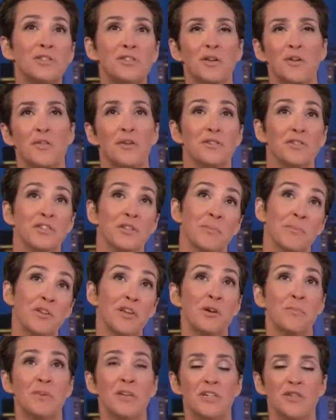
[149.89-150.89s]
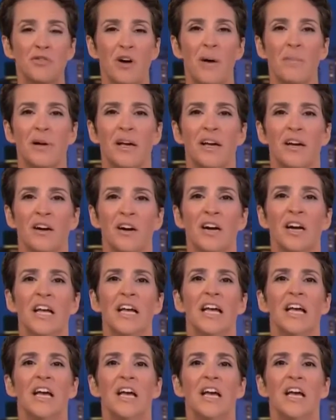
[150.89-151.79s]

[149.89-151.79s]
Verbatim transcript: so there's some human drama here.